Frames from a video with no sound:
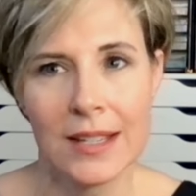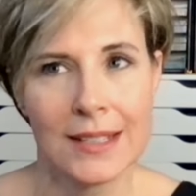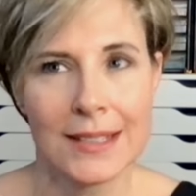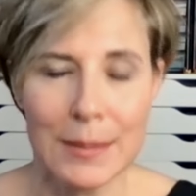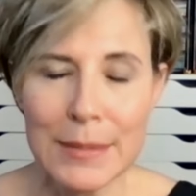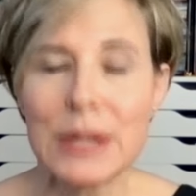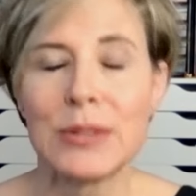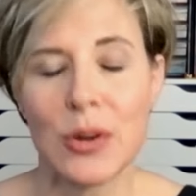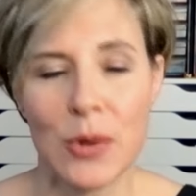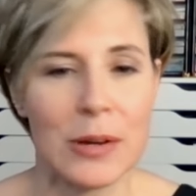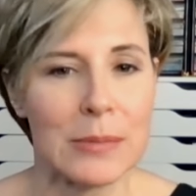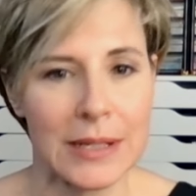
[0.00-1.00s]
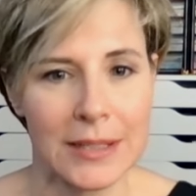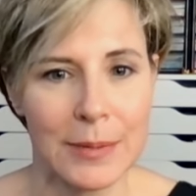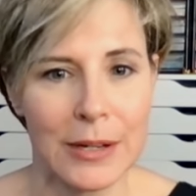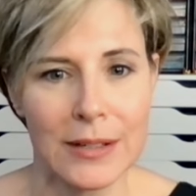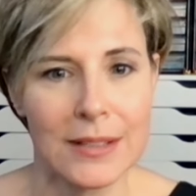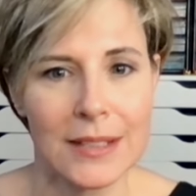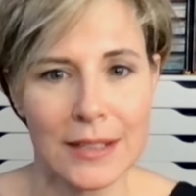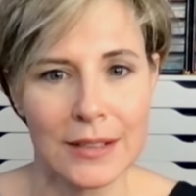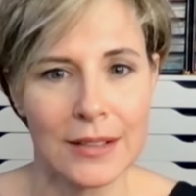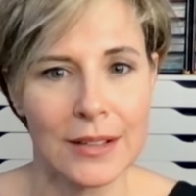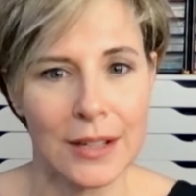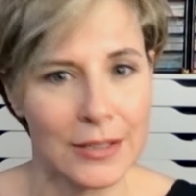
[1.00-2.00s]
something you don't want to be
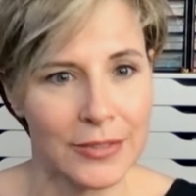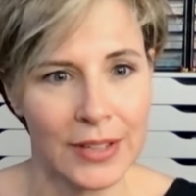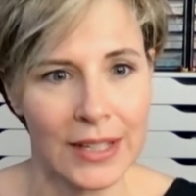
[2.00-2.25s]
experiencing on